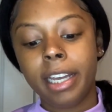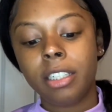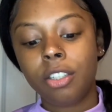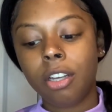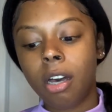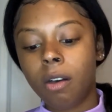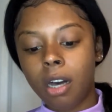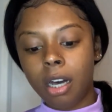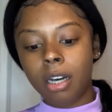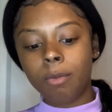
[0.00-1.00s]
so
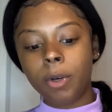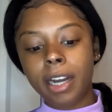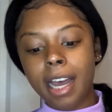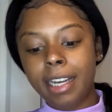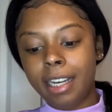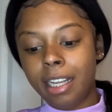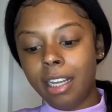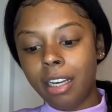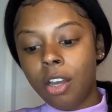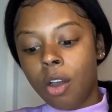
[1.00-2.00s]
what I
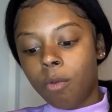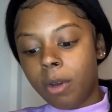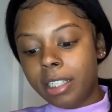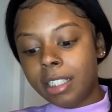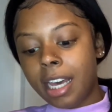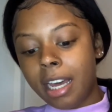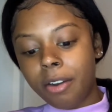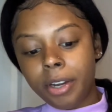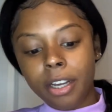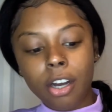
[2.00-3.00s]
did was
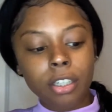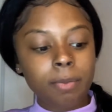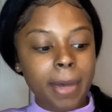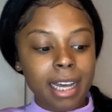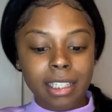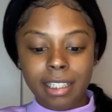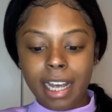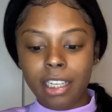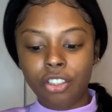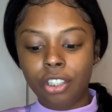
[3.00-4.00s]
Kettering goes by
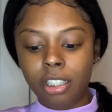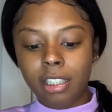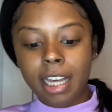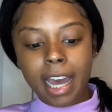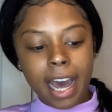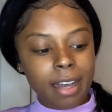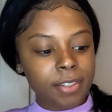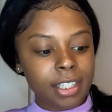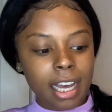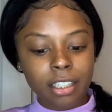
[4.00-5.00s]
sections. They have
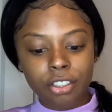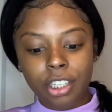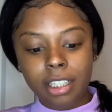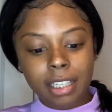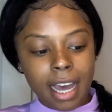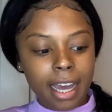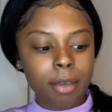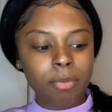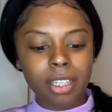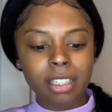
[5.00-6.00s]
sections A,
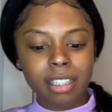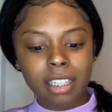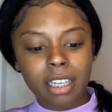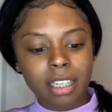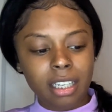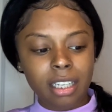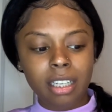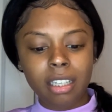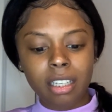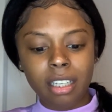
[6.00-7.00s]
B, C,
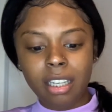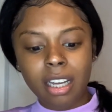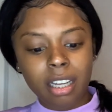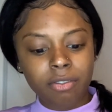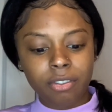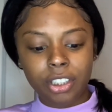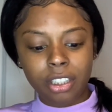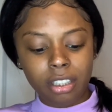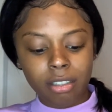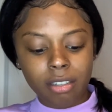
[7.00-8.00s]
D, E, F,
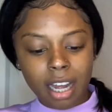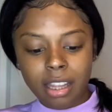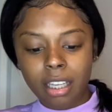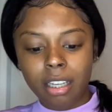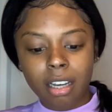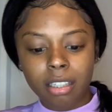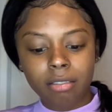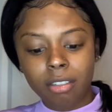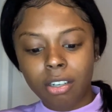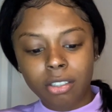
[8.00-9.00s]
G. I think it
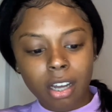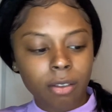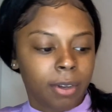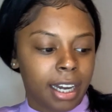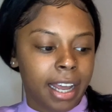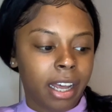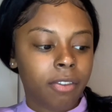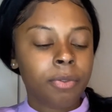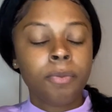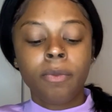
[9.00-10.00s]
goes all the way to F.
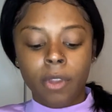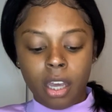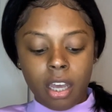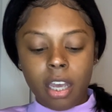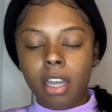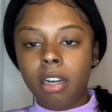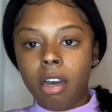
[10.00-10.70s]
And